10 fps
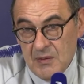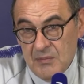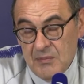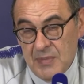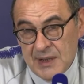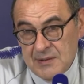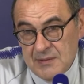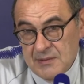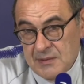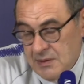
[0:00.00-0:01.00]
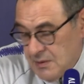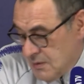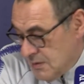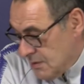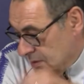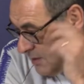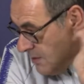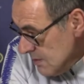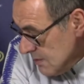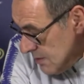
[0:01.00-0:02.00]
Do But you still see
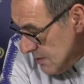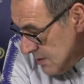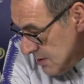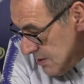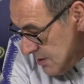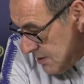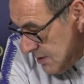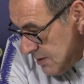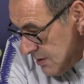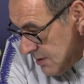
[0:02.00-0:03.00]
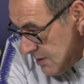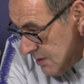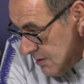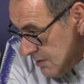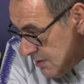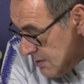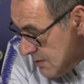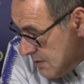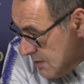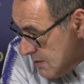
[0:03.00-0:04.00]
Chelsea as Premier League title contenders?